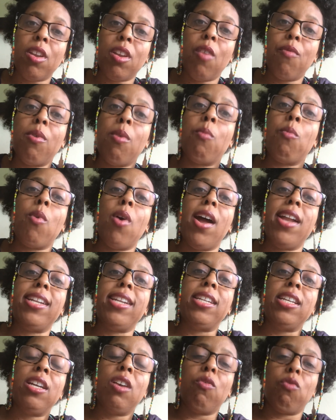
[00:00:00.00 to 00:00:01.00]
from
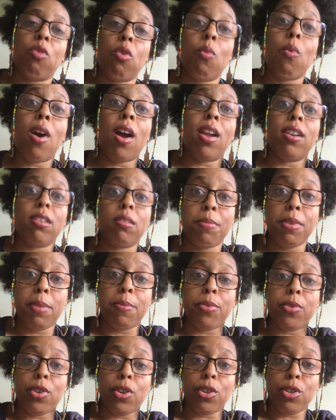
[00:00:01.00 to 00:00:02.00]
what Rwandan
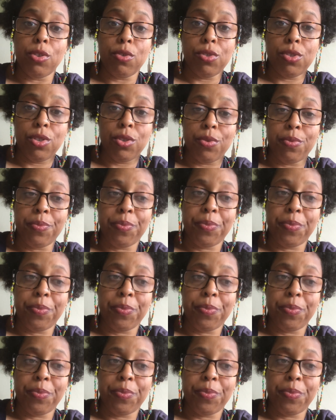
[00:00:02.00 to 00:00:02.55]
people are used to.